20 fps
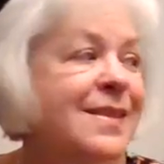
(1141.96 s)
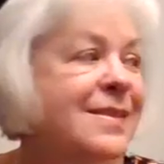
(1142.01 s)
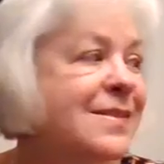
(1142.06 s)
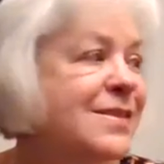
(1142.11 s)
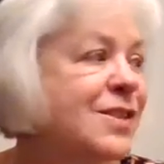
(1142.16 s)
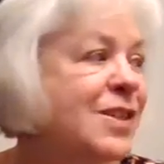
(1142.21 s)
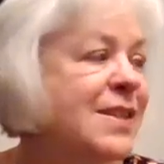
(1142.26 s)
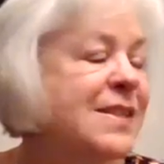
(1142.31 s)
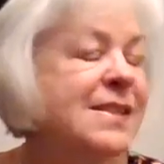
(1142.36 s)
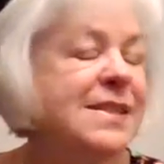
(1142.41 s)
it's
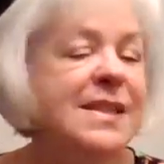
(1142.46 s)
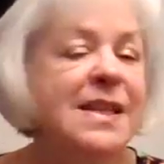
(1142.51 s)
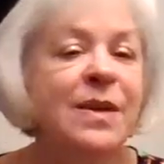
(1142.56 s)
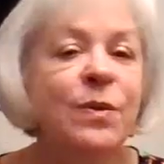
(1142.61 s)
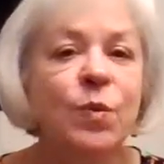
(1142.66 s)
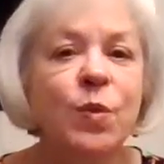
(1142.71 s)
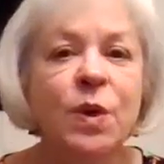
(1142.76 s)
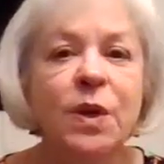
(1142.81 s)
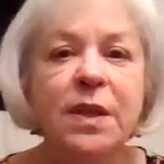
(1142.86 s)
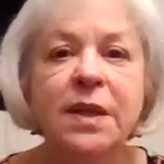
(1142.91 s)
just
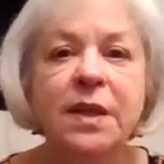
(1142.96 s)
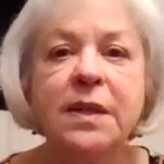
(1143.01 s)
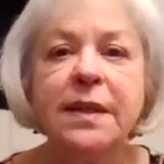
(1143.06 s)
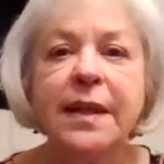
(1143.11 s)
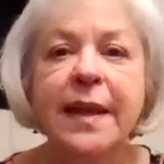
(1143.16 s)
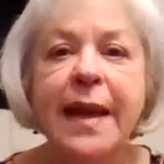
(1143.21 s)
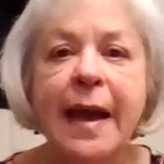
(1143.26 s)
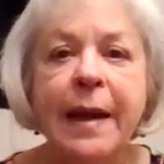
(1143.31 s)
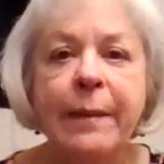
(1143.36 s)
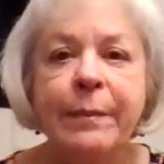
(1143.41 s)
it will
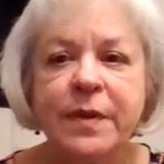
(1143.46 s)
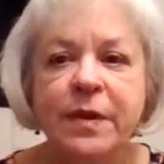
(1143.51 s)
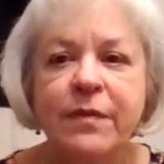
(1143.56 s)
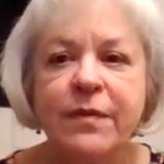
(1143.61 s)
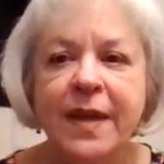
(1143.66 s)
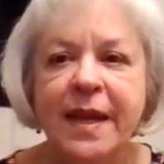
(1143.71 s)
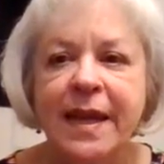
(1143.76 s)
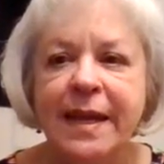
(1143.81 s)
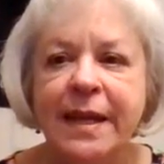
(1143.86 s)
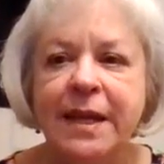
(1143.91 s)

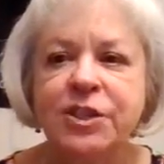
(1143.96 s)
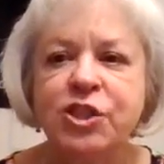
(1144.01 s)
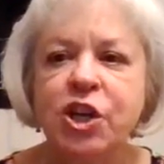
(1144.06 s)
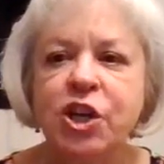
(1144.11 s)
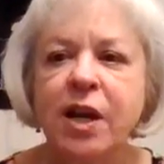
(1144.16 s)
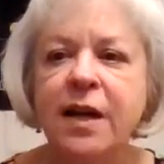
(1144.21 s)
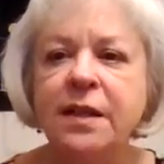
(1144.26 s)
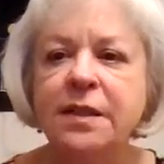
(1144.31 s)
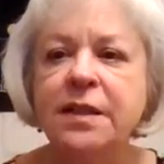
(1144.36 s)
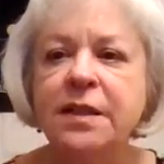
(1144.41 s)
captivate a
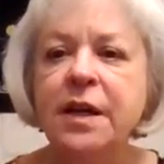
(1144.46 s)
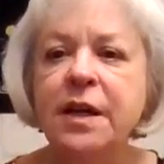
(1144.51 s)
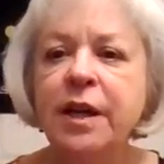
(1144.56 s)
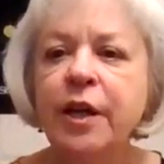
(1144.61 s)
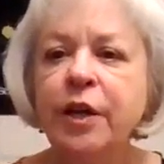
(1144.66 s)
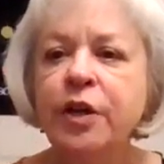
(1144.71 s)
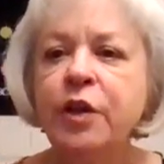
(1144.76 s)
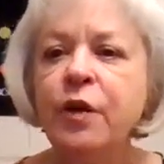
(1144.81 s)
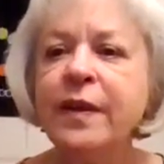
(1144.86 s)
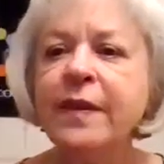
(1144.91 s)
child
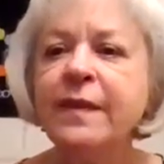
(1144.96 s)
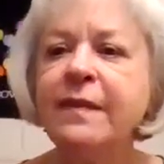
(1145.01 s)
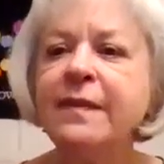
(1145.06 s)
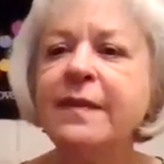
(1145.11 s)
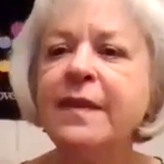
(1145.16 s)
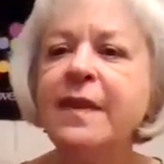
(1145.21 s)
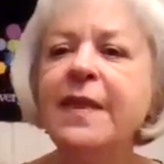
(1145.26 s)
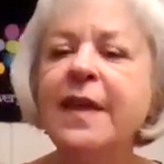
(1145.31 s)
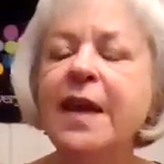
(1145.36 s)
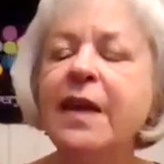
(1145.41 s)
you can
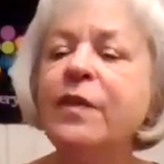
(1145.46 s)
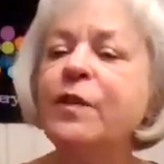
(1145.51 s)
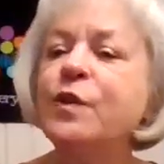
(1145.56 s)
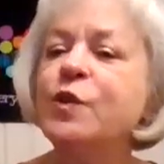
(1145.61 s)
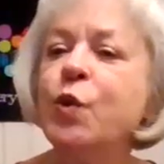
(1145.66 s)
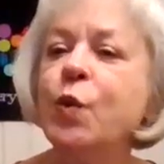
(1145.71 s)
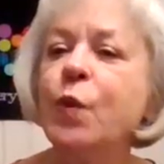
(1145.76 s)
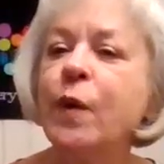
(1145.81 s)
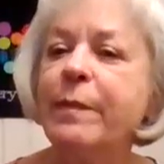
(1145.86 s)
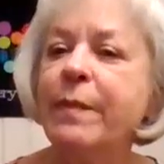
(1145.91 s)
see the other
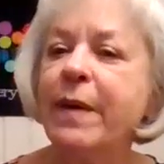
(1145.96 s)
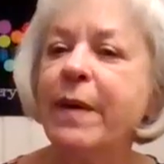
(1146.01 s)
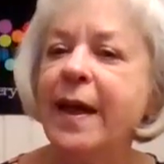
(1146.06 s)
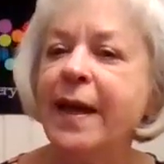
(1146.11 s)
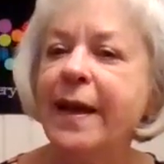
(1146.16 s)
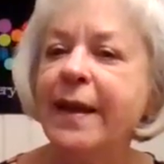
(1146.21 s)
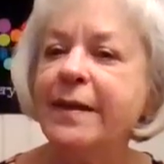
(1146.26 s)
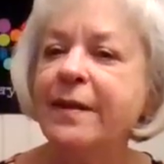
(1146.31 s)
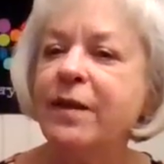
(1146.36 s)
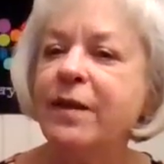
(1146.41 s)
toy yeah.
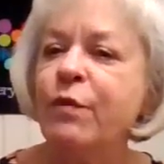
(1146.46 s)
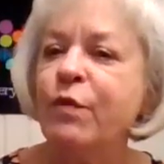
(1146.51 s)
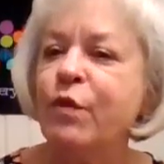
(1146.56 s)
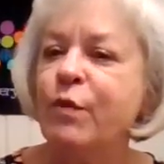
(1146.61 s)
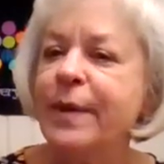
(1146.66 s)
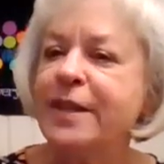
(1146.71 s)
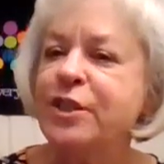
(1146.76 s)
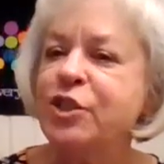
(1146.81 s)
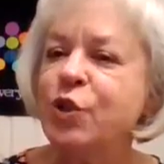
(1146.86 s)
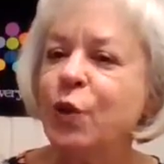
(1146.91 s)
behind over
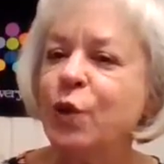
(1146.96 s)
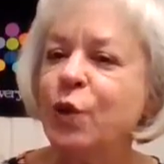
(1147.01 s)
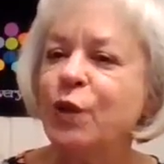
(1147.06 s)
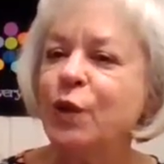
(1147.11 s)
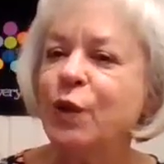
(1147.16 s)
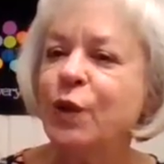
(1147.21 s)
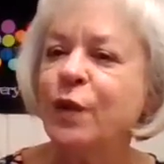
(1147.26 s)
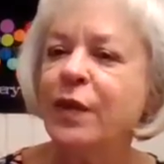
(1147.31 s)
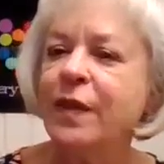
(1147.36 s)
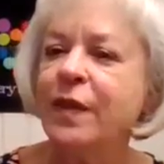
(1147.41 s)
my
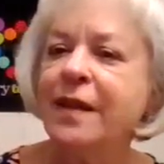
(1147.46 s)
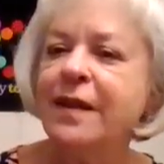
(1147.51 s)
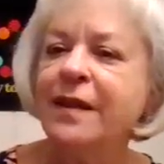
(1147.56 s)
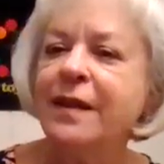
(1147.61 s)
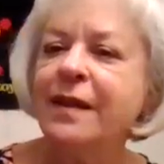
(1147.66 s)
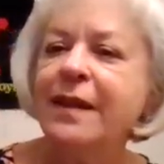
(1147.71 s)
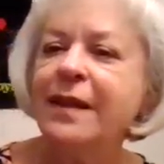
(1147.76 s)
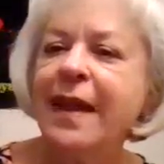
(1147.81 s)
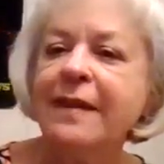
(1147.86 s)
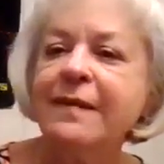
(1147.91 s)
shoulder
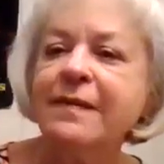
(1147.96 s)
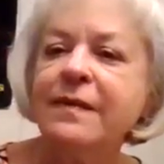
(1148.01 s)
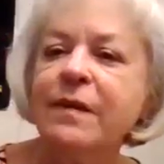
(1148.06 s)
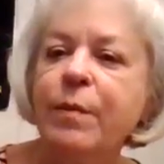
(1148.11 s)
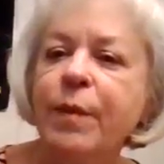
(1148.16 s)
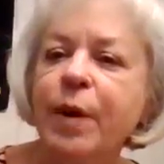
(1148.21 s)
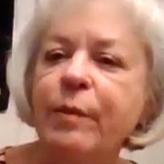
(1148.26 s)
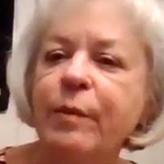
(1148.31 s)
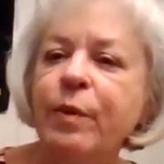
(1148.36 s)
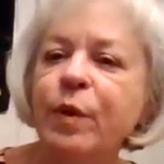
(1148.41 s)
the castle
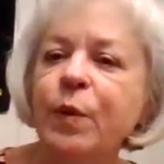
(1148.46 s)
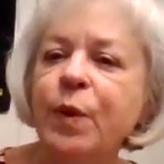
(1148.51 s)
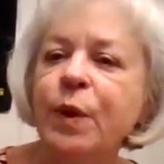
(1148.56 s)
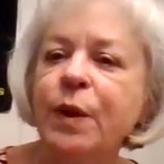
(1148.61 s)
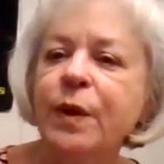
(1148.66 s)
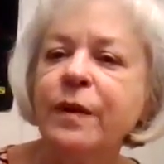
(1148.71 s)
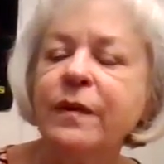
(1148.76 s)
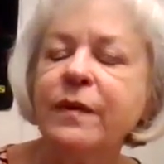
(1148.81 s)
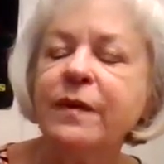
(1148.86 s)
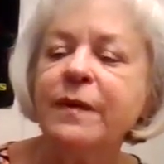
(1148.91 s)
marble
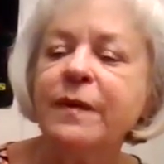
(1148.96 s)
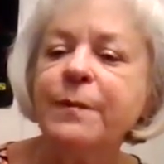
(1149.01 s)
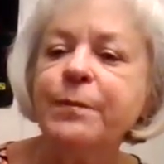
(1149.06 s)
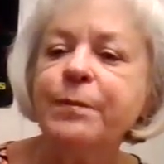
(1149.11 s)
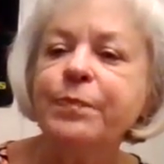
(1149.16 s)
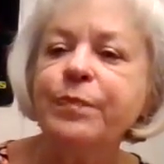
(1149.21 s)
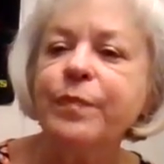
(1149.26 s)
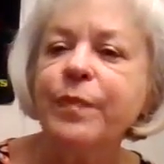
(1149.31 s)
works uh-huh.